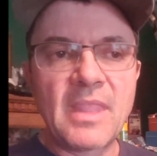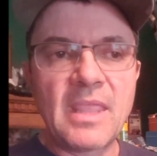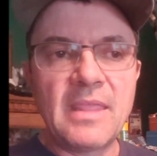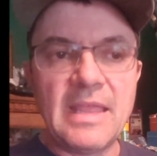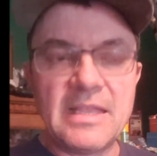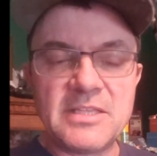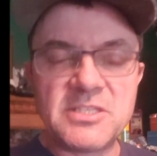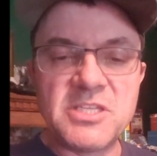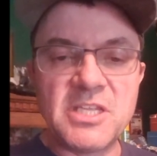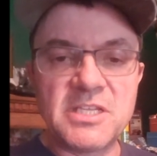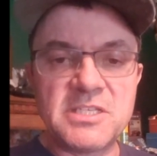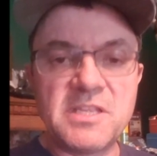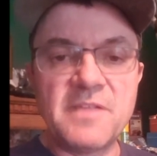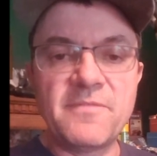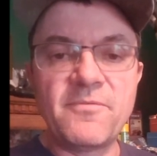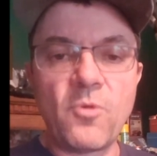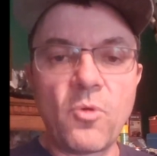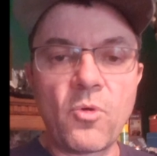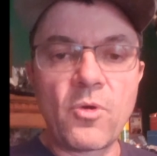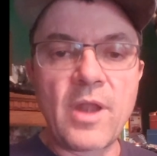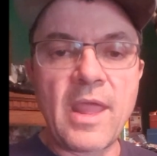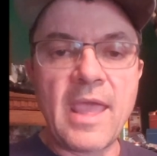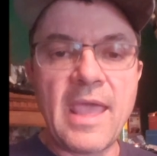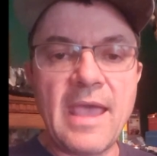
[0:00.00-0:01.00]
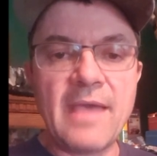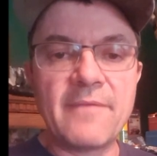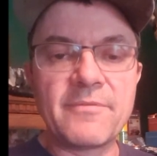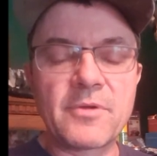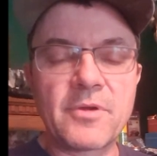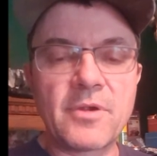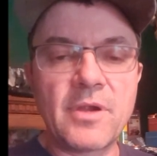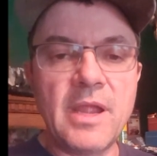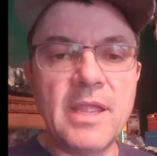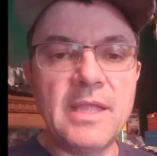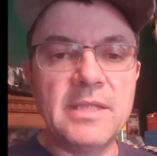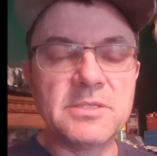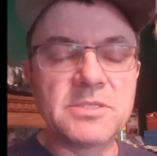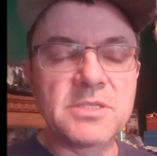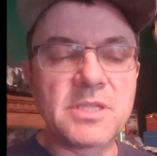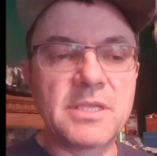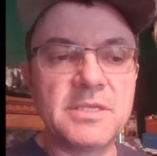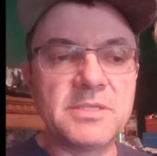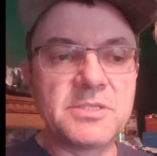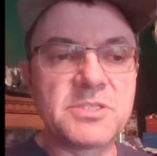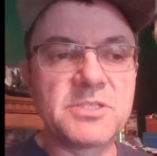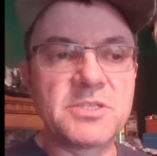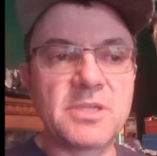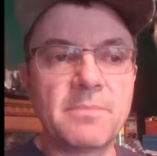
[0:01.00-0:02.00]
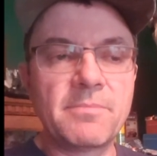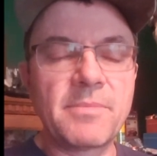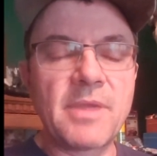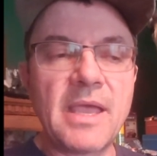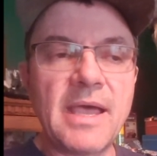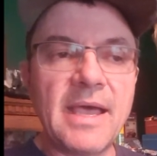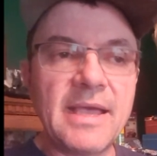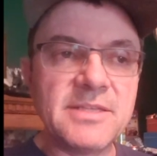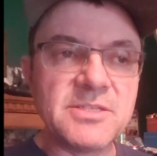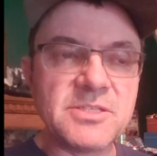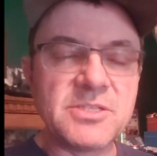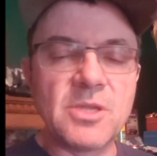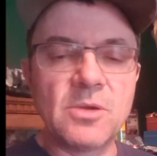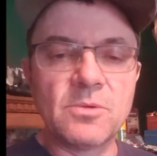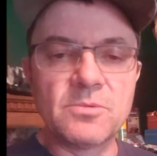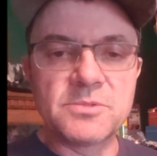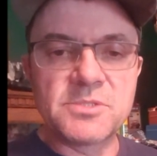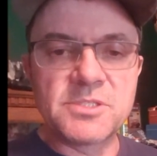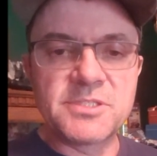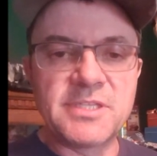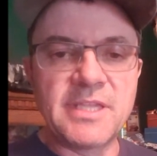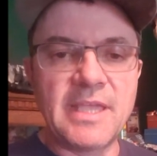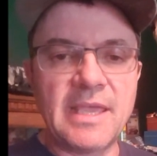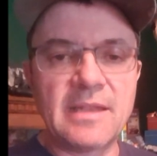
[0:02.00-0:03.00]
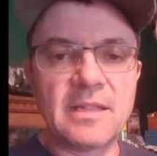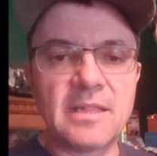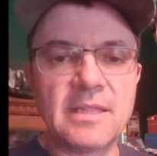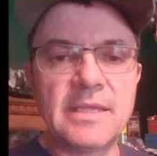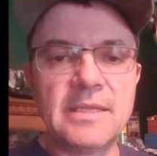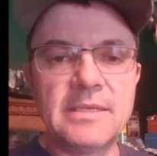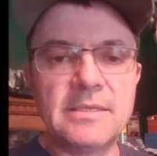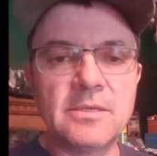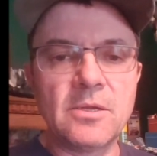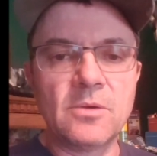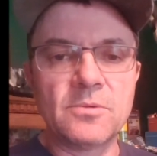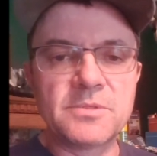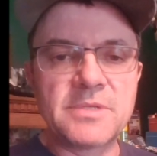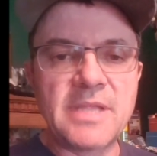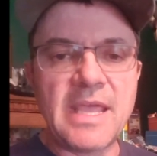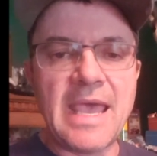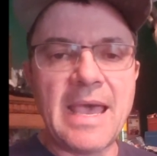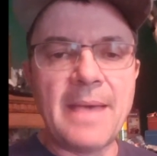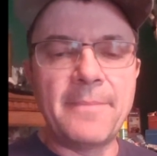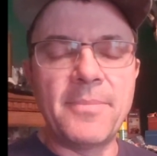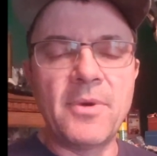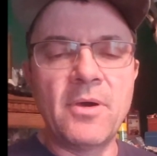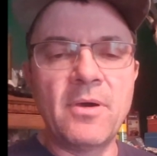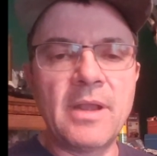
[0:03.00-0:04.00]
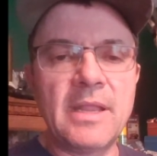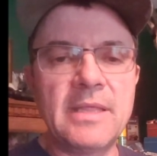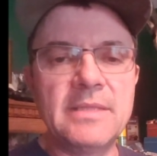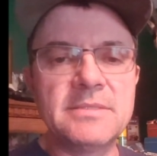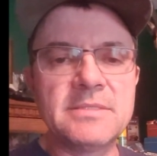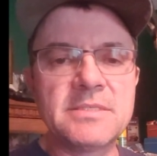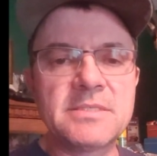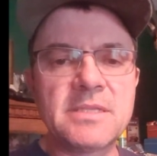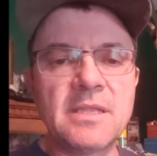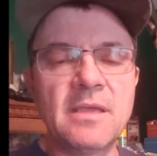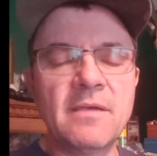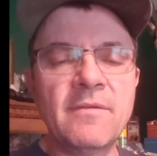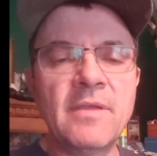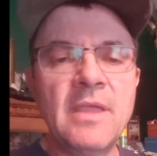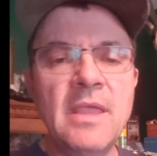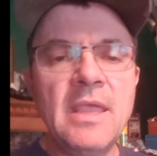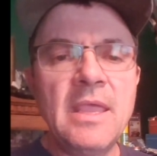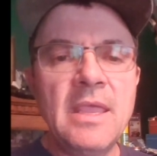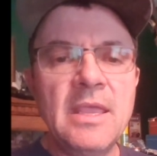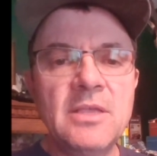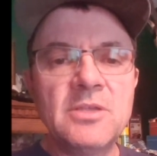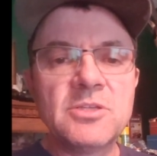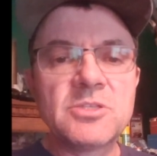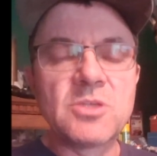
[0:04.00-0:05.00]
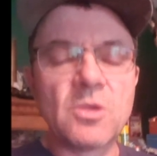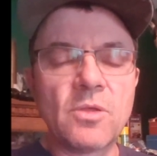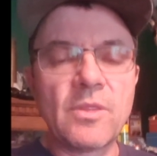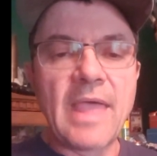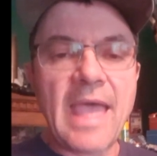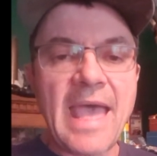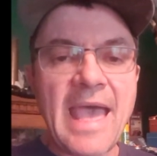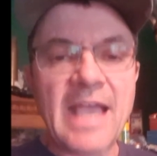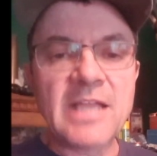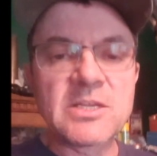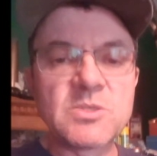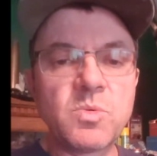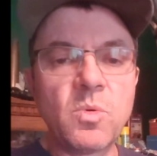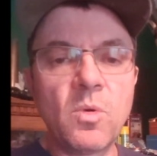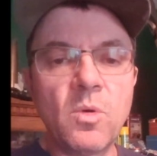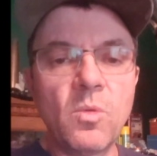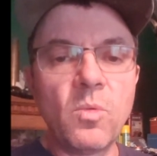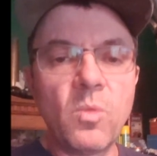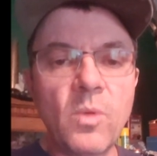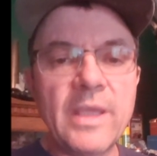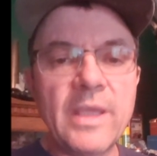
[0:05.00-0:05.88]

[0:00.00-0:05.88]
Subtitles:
that 64.5 grains, because some guys don't settle it, don't tap on it and stuff. So the actual